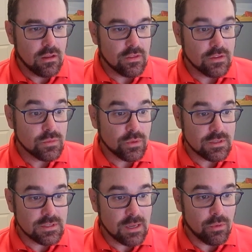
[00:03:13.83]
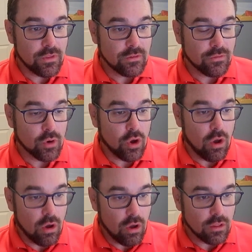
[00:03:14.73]
This will disable this for
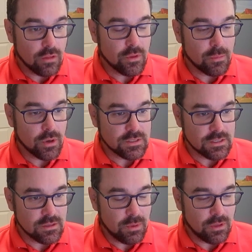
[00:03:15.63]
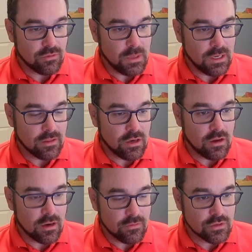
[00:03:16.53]
all of the participants, meaning that
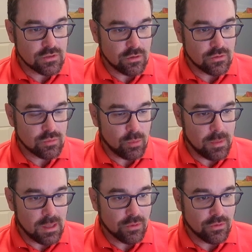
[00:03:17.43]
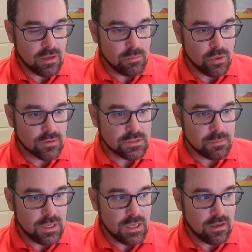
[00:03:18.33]
none of your students will be able to unmute and
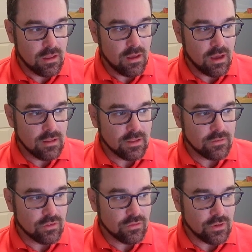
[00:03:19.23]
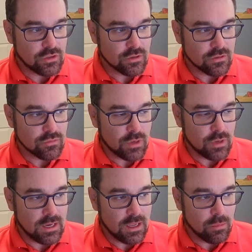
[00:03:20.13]
speak unless this feature is
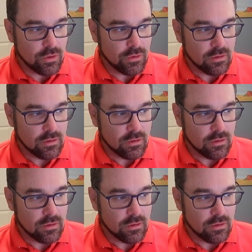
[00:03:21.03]
re-enabled.